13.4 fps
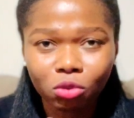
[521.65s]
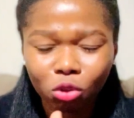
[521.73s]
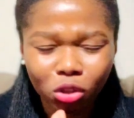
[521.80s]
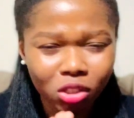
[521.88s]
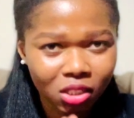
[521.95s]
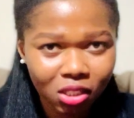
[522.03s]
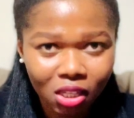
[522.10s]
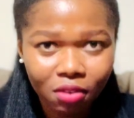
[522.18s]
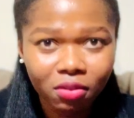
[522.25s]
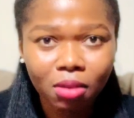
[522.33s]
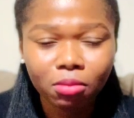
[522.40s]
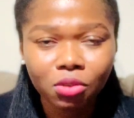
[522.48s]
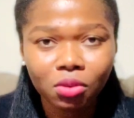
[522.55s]
Just give
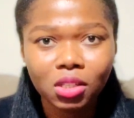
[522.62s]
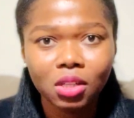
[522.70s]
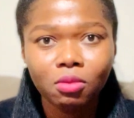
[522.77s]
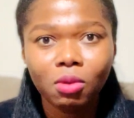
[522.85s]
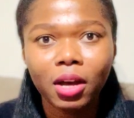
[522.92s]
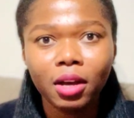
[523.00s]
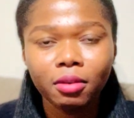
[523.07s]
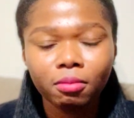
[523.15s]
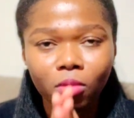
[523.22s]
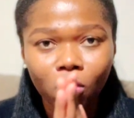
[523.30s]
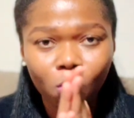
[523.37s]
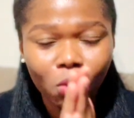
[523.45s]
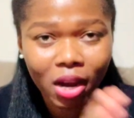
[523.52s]
them the reason why.
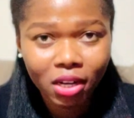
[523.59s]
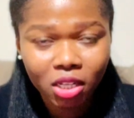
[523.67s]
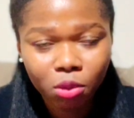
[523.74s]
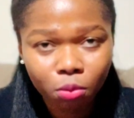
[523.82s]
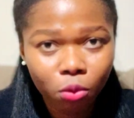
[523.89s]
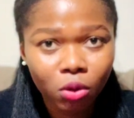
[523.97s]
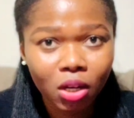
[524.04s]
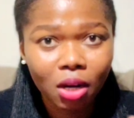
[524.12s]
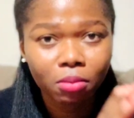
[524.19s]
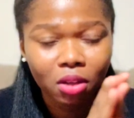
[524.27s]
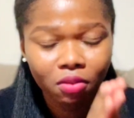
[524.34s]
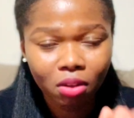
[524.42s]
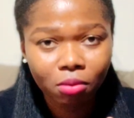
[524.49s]
Why this
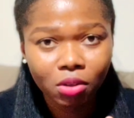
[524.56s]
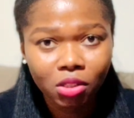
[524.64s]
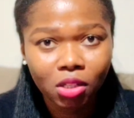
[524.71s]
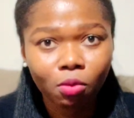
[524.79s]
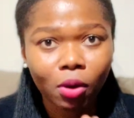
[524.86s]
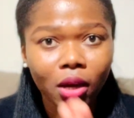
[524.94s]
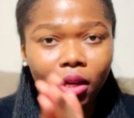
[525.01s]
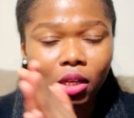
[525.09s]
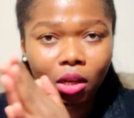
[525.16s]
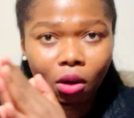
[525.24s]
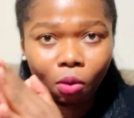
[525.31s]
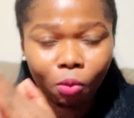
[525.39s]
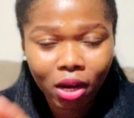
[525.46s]
program? Give them the reason why.
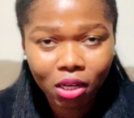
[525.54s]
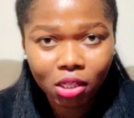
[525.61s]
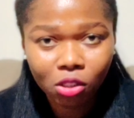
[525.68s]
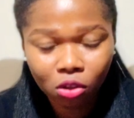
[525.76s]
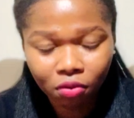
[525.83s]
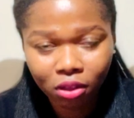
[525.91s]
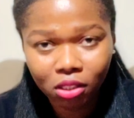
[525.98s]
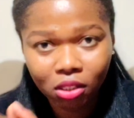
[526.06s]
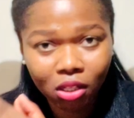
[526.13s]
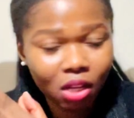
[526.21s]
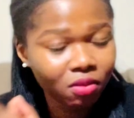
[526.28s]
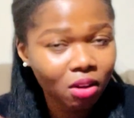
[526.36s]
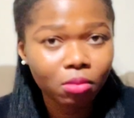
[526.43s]
Why this university?
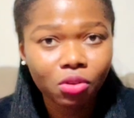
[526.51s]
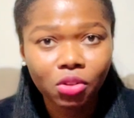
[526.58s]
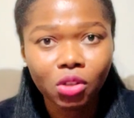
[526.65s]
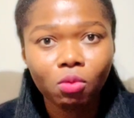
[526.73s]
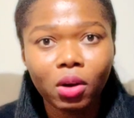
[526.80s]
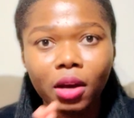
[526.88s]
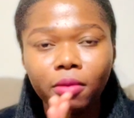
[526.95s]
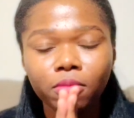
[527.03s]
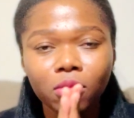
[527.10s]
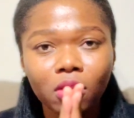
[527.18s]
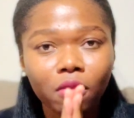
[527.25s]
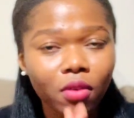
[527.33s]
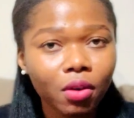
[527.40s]
Give them the reason why.
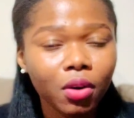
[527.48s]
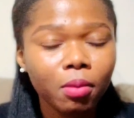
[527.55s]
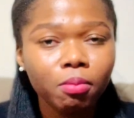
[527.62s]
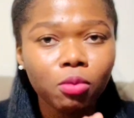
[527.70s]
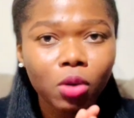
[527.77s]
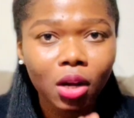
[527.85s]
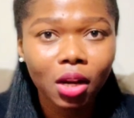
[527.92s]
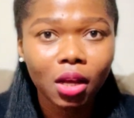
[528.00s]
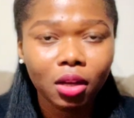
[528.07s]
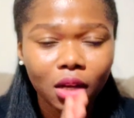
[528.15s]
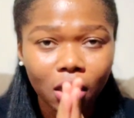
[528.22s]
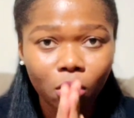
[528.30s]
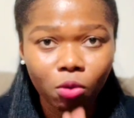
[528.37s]
Very
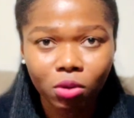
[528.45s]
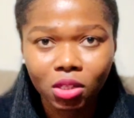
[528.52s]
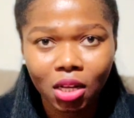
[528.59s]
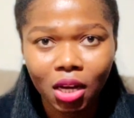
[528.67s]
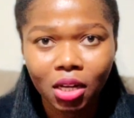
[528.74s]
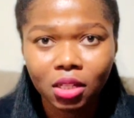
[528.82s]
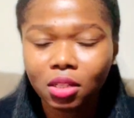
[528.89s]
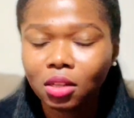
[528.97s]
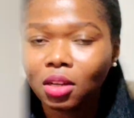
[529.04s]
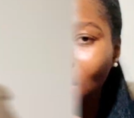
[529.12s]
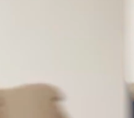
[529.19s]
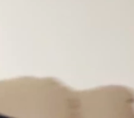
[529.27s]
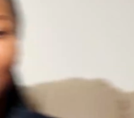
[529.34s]
clear and concise.
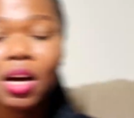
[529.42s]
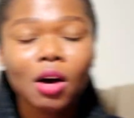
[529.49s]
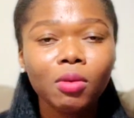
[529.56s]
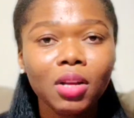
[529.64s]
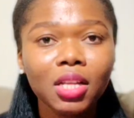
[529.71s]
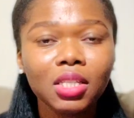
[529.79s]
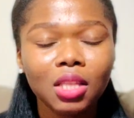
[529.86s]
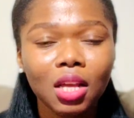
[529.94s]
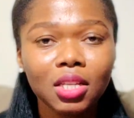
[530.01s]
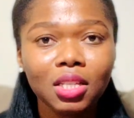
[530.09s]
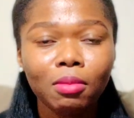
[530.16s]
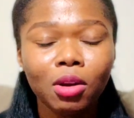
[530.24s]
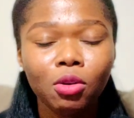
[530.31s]
Now I'll list things
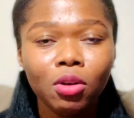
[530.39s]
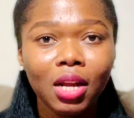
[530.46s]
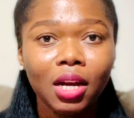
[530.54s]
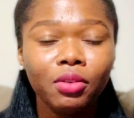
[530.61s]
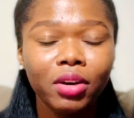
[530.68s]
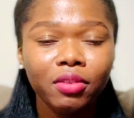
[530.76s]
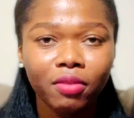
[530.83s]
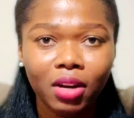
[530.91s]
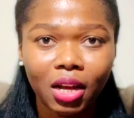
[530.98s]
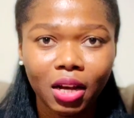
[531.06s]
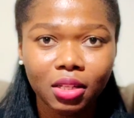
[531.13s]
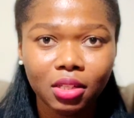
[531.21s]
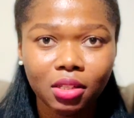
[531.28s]
that might look like red
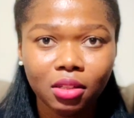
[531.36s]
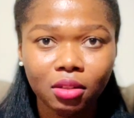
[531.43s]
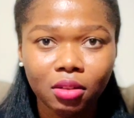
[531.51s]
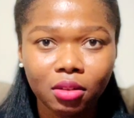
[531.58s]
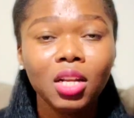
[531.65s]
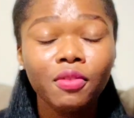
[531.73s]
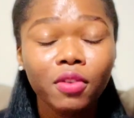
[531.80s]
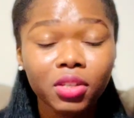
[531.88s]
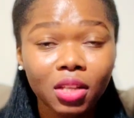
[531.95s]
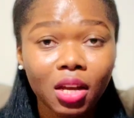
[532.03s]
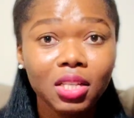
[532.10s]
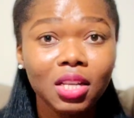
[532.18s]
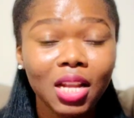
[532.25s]
flags. The first
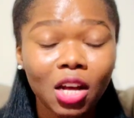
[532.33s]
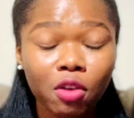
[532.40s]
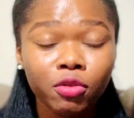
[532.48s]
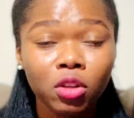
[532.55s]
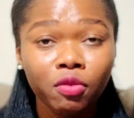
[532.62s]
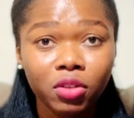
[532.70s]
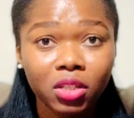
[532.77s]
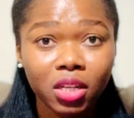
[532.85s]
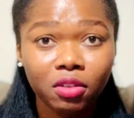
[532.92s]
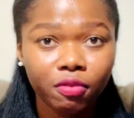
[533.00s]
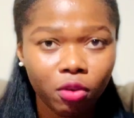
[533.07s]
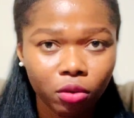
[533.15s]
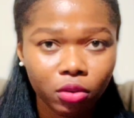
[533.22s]
thing is lack of sufficient
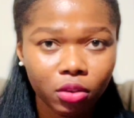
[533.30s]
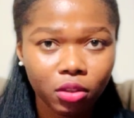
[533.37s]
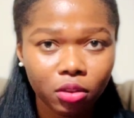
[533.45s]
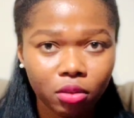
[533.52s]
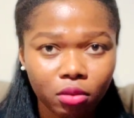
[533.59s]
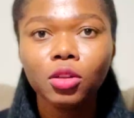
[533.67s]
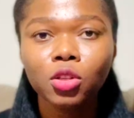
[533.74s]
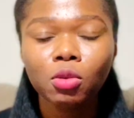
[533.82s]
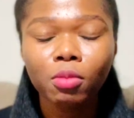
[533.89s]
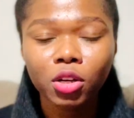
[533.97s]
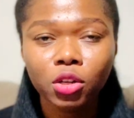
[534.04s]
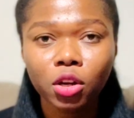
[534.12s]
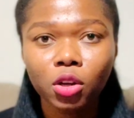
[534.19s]
funds. So
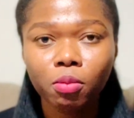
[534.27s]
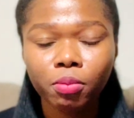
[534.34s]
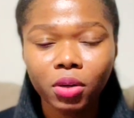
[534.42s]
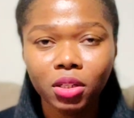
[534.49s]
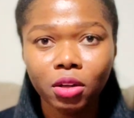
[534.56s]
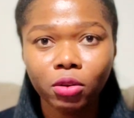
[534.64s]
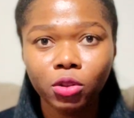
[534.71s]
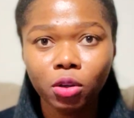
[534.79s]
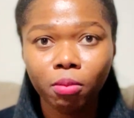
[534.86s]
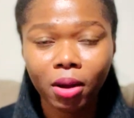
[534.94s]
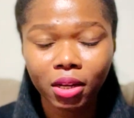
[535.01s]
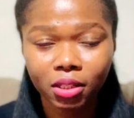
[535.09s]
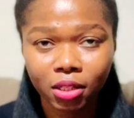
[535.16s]
make sure you print out your
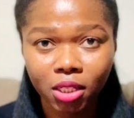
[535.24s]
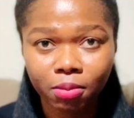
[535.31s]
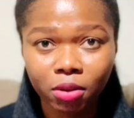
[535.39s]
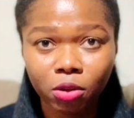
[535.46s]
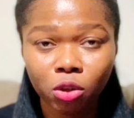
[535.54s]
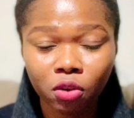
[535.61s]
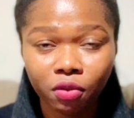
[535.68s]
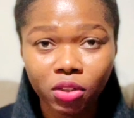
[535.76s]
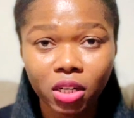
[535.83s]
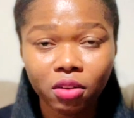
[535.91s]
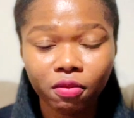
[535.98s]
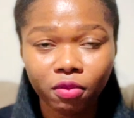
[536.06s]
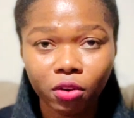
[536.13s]
bank statement with
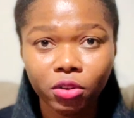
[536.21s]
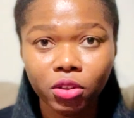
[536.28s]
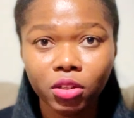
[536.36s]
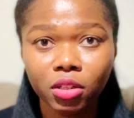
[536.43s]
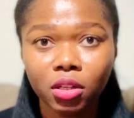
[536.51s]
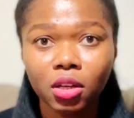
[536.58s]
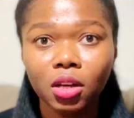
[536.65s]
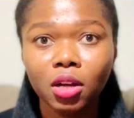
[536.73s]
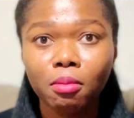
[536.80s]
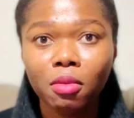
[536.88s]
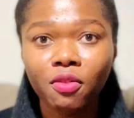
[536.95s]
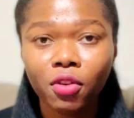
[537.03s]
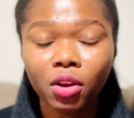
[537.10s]
sufficient funds
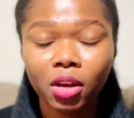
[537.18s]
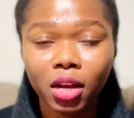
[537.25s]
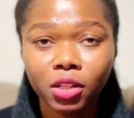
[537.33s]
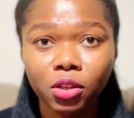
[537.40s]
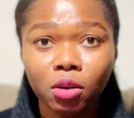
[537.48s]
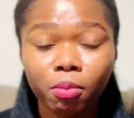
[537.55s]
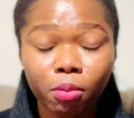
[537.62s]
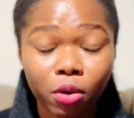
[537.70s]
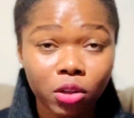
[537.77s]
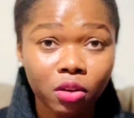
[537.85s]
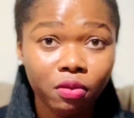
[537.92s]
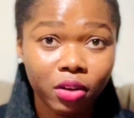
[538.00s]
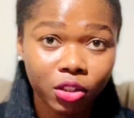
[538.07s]
before you get to the port
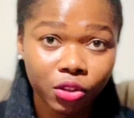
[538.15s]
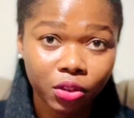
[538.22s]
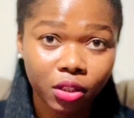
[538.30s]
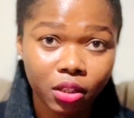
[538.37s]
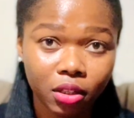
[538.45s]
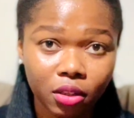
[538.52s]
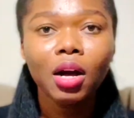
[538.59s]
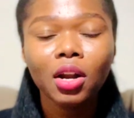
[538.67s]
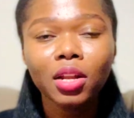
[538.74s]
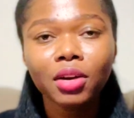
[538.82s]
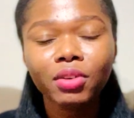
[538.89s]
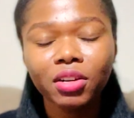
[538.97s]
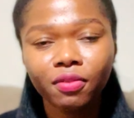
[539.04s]
of entry.
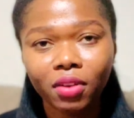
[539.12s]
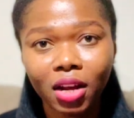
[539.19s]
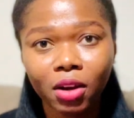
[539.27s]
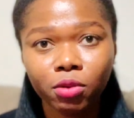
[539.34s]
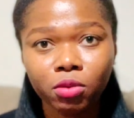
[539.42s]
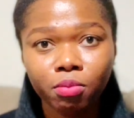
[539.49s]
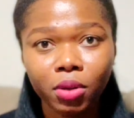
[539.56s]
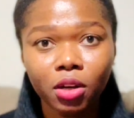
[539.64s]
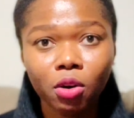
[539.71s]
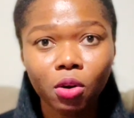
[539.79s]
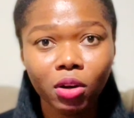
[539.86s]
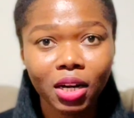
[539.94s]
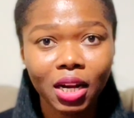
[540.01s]
Another red flag would be
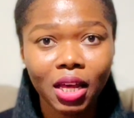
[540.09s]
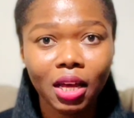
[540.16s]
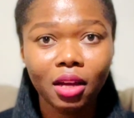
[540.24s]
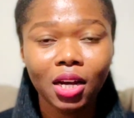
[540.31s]
unclear